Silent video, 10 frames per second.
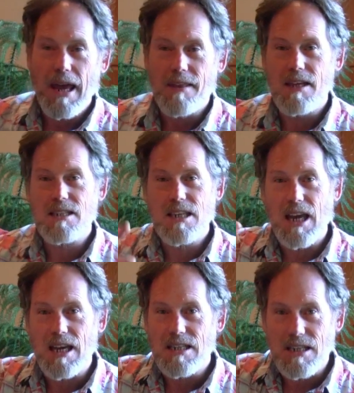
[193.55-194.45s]
In this
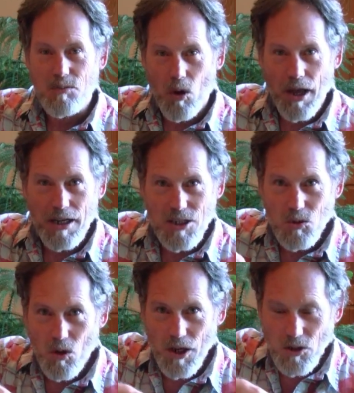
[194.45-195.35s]
case, it's more like a
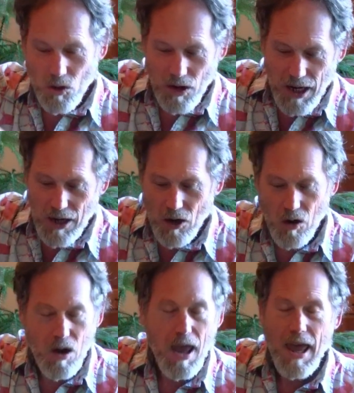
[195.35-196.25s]
swirling
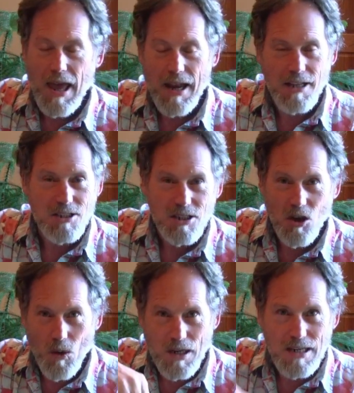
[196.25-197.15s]
tornado and it's
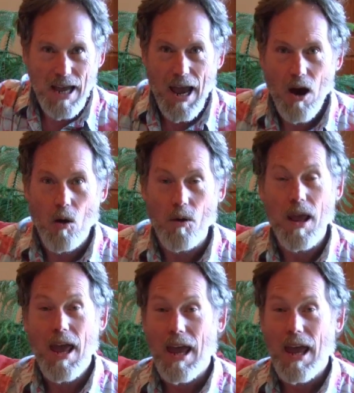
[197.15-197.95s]
going down.